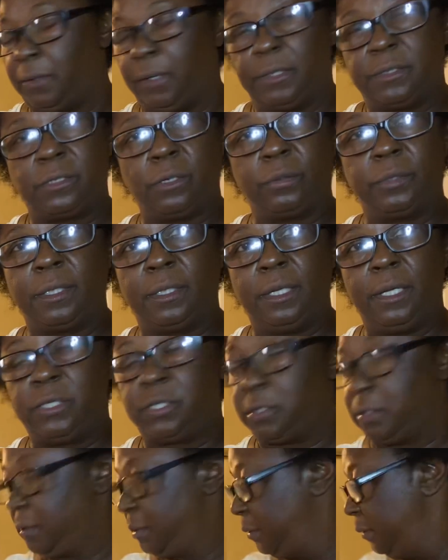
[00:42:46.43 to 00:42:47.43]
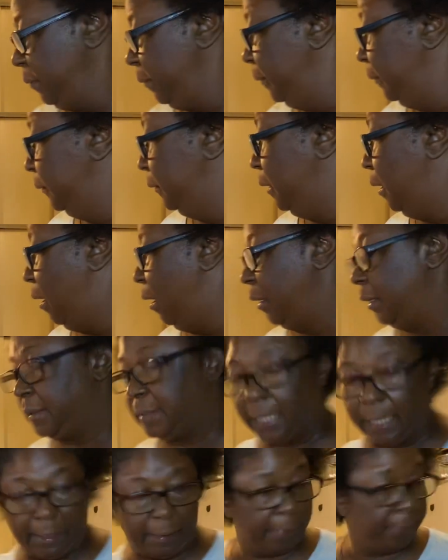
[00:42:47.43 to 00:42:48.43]
so delicious all the
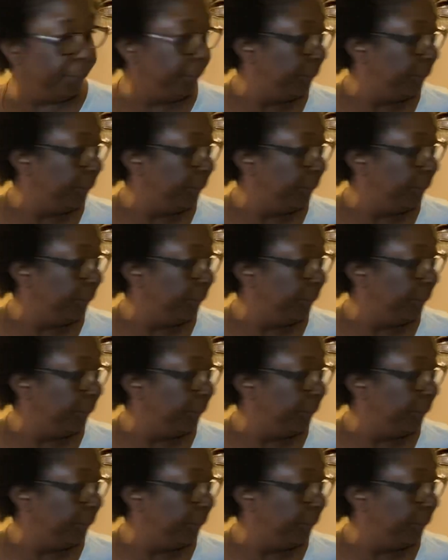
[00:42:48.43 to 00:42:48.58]
time.